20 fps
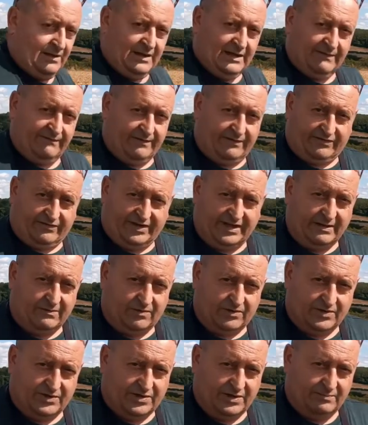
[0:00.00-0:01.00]
if you have seen
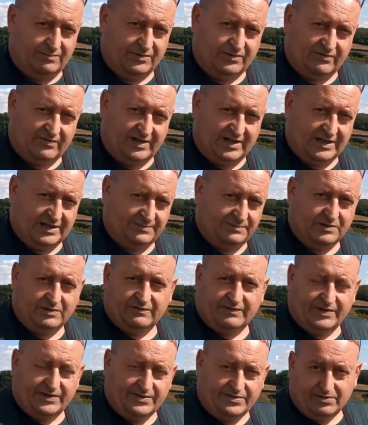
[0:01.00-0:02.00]
one or two butterflies
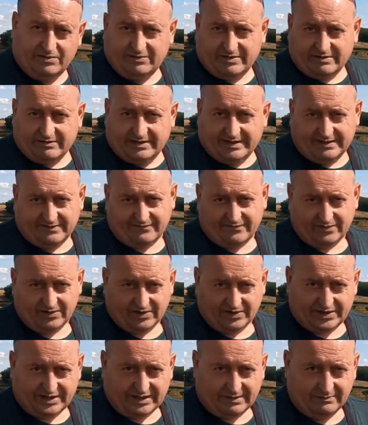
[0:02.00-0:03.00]
moving through there in that
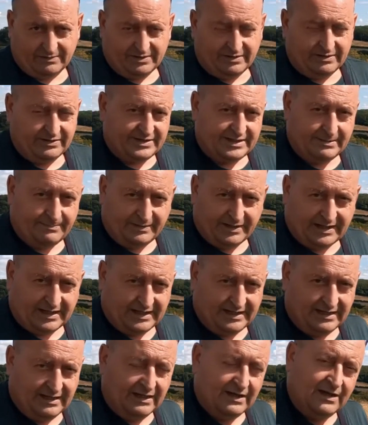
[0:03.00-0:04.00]
first hour,
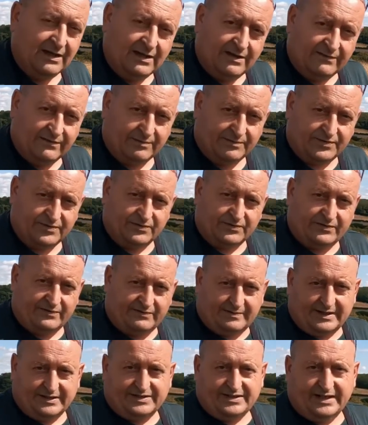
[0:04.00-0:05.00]
typically from sort
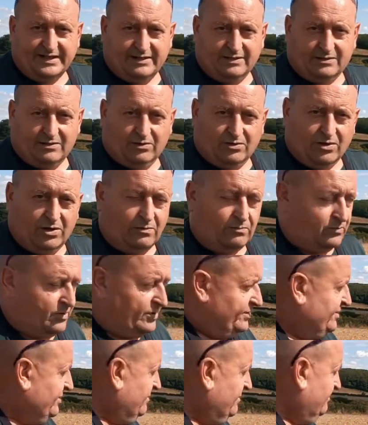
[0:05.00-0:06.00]
of about 10 o'clock
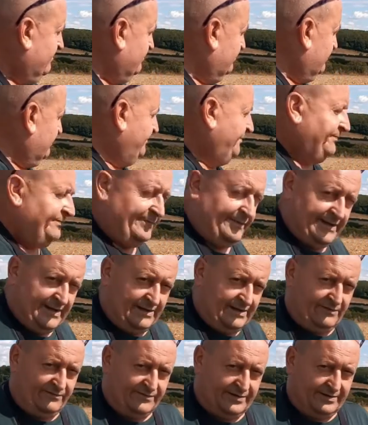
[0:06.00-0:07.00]
onwards,
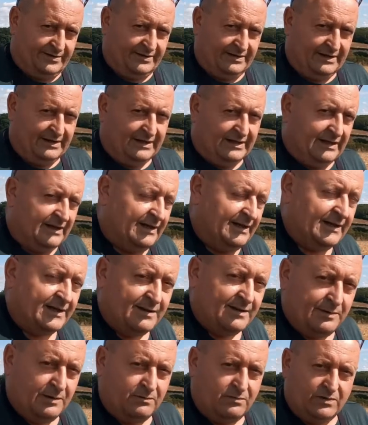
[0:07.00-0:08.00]
then often it
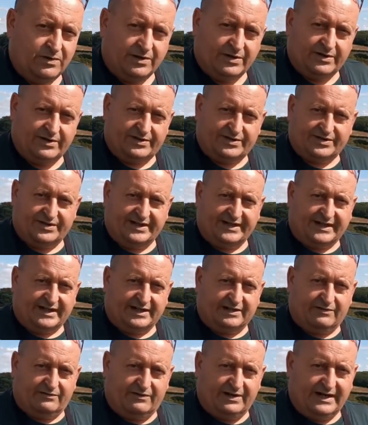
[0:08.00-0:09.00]
can be worth
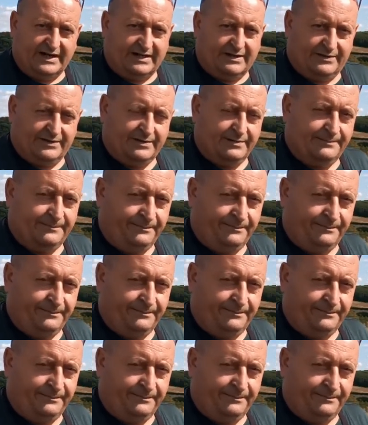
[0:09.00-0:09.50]
sticking around.